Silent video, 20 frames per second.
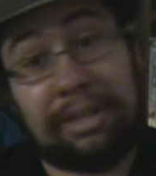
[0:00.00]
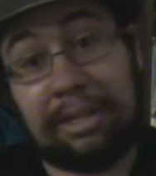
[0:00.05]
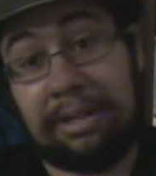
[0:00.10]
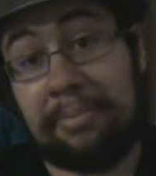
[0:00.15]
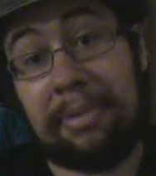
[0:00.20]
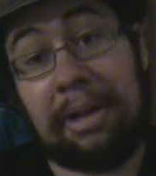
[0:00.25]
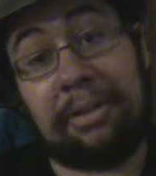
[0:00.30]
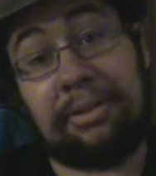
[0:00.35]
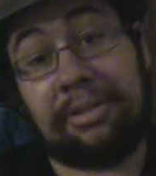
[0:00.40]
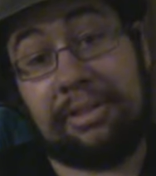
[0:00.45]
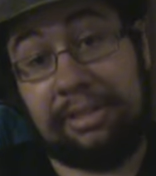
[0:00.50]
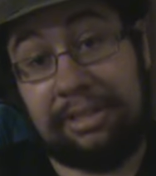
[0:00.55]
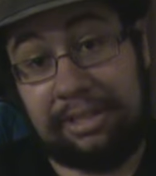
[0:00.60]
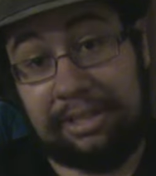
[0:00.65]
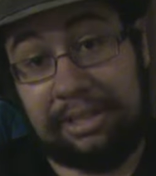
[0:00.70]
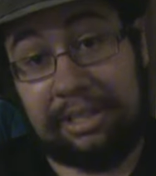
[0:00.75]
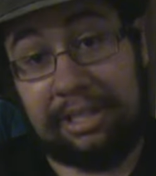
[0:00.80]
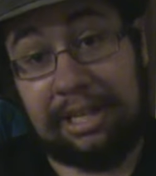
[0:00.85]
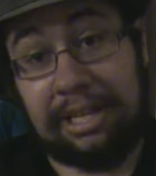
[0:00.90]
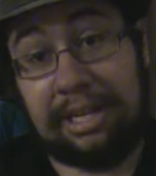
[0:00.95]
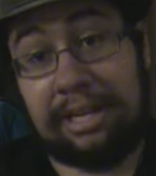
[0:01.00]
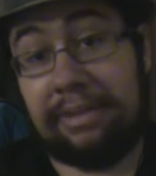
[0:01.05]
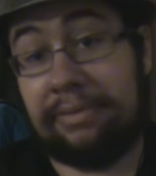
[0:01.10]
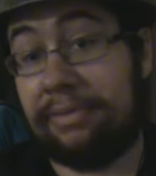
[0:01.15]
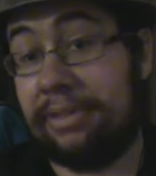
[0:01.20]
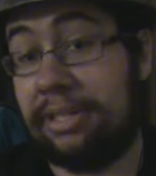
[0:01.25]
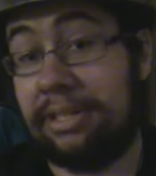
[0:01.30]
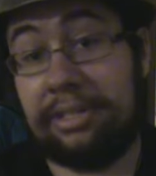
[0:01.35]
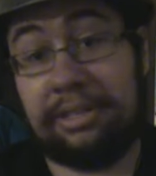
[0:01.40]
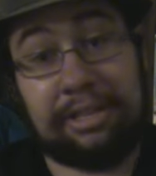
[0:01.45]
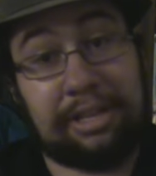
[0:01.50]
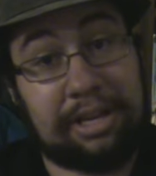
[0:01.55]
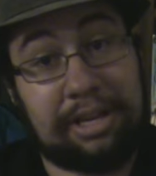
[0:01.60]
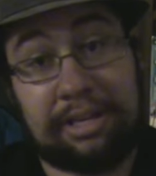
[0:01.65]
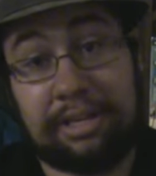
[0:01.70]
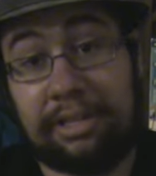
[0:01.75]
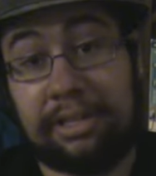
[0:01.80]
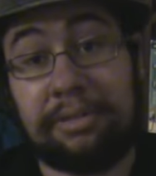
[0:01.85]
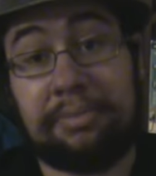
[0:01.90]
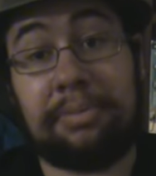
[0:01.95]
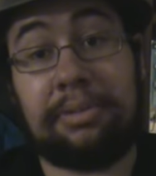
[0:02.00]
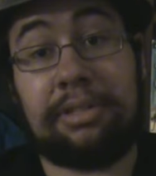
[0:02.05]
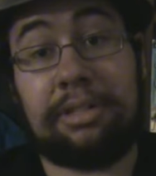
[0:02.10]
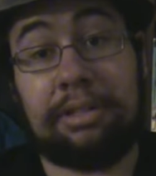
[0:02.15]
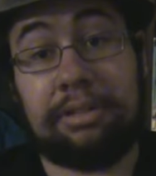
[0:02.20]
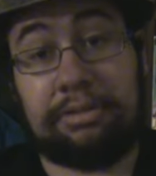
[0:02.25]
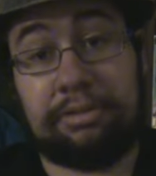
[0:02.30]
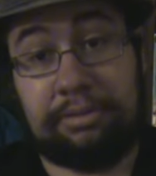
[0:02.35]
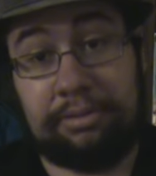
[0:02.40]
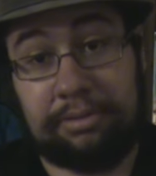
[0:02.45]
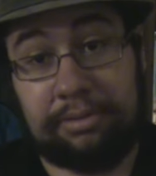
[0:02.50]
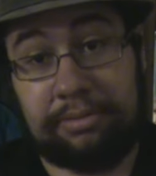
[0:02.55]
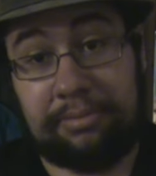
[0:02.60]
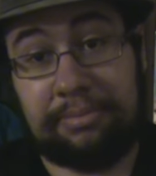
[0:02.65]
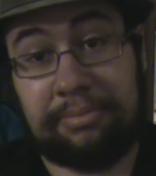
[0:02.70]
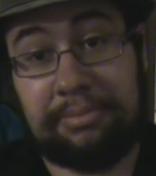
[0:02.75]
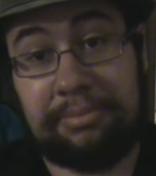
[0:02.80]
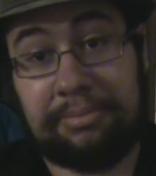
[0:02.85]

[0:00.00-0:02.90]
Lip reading: the mountain is alive, and yeah, he's protecting her.